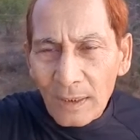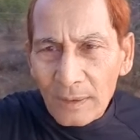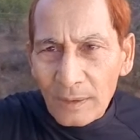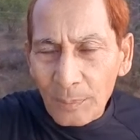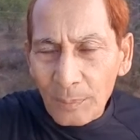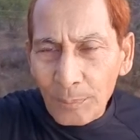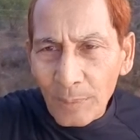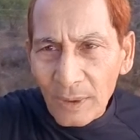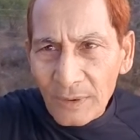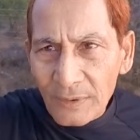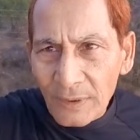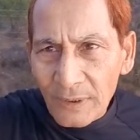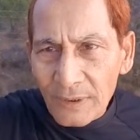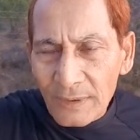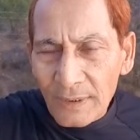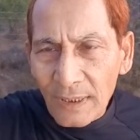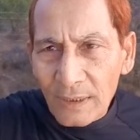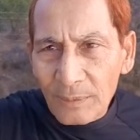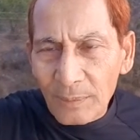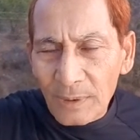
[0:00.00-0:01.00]
They
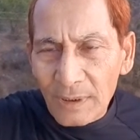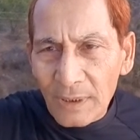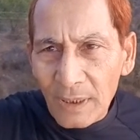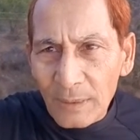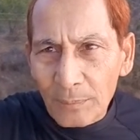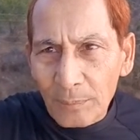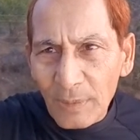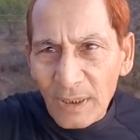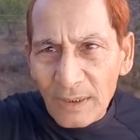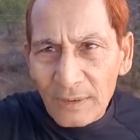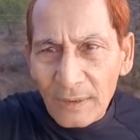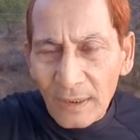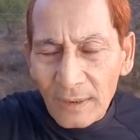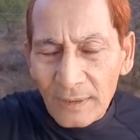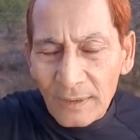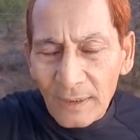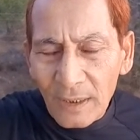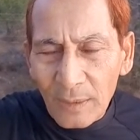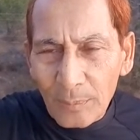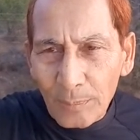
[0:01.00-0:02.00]
persisted with their
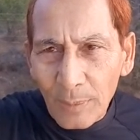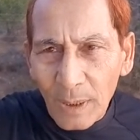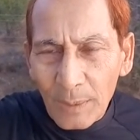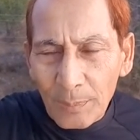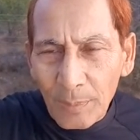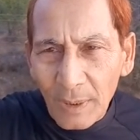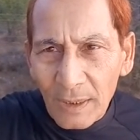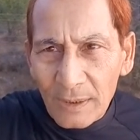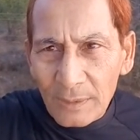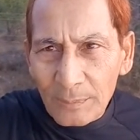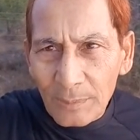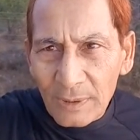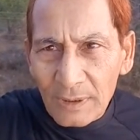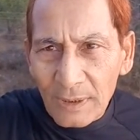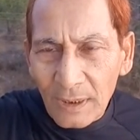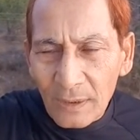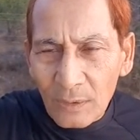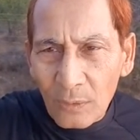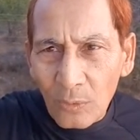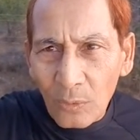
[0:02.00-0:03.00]
mission, their purpose, with
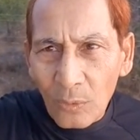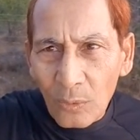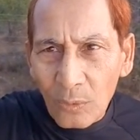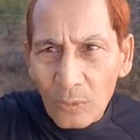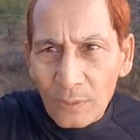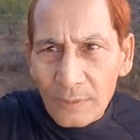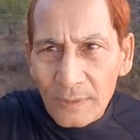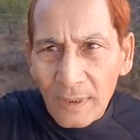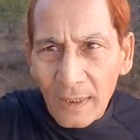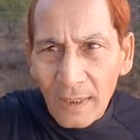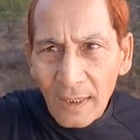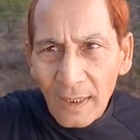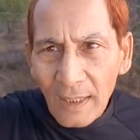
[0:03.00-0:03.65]
their goals,